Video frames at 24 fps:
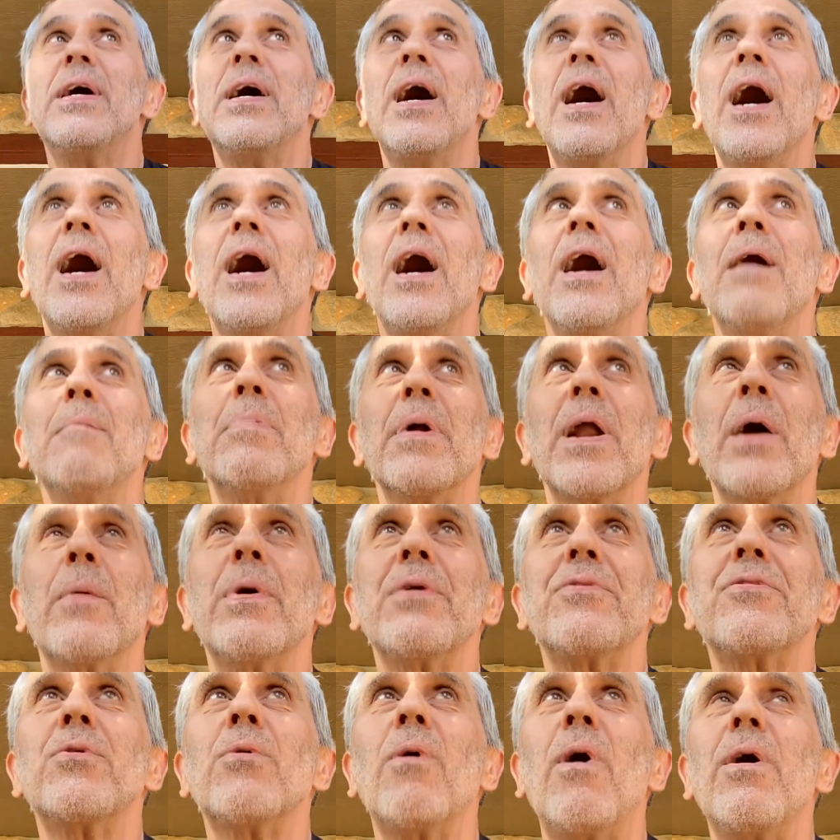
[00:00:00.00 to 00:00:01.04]
but I
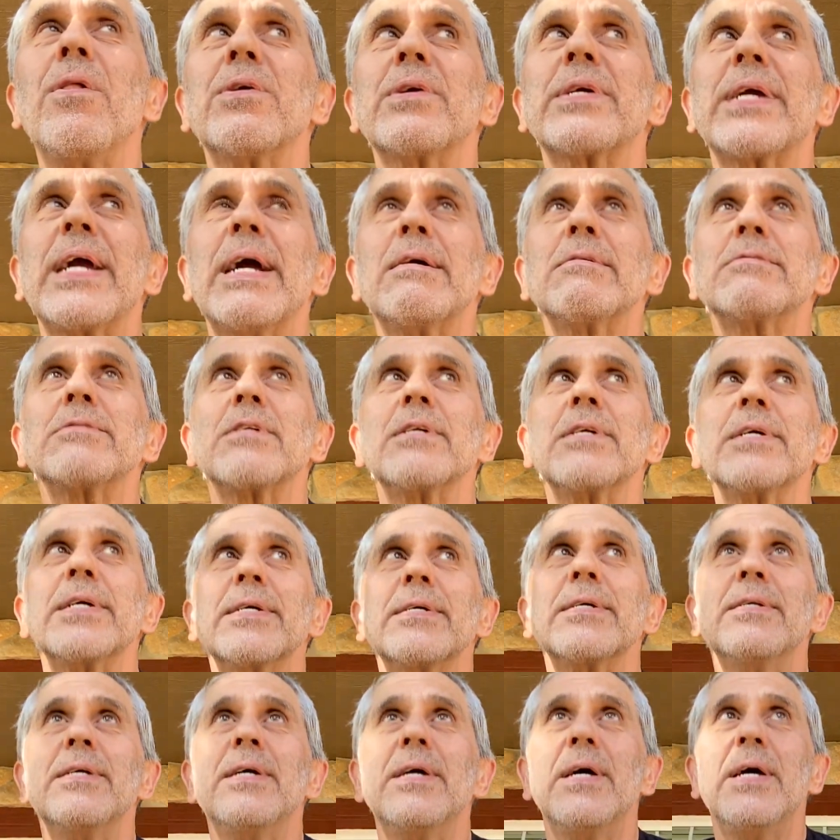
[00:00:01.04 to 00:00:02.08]
went through all their
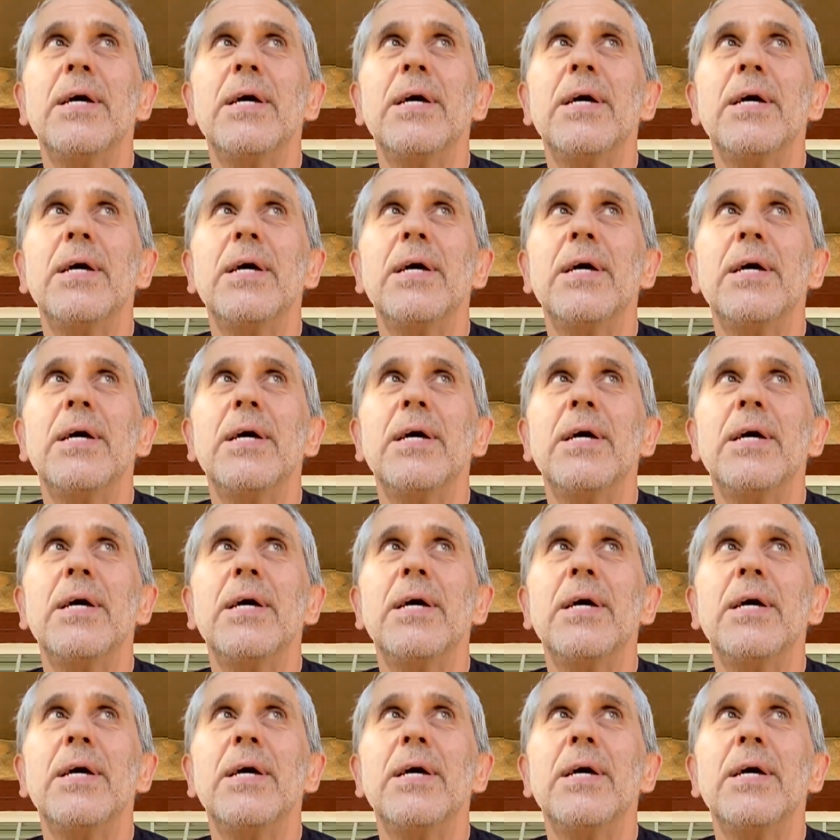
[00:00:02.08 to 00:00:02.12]
counseling